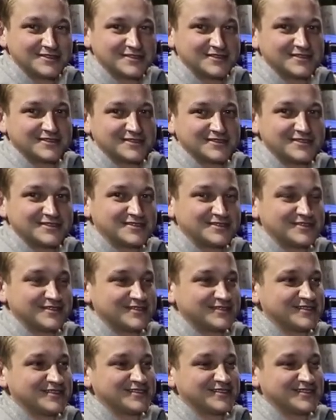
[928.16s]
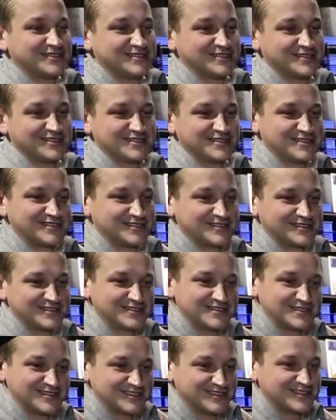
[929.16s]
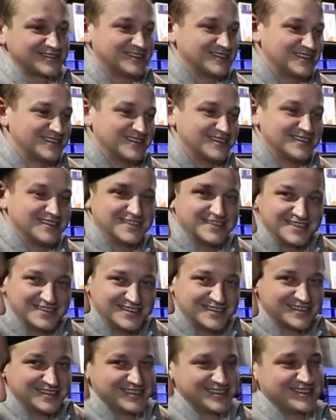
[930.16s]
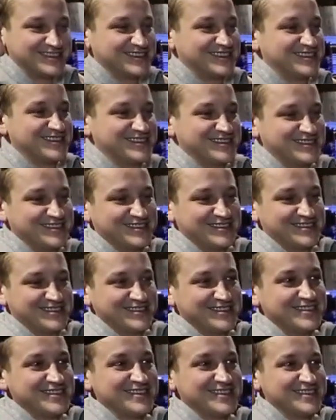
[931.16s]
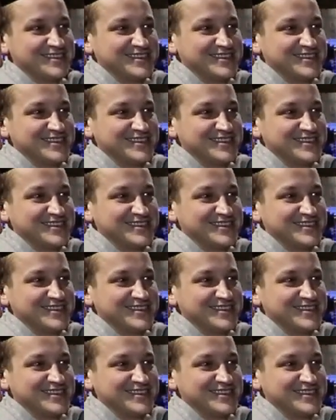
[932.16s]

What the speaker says: No words are spoken by the person on screen.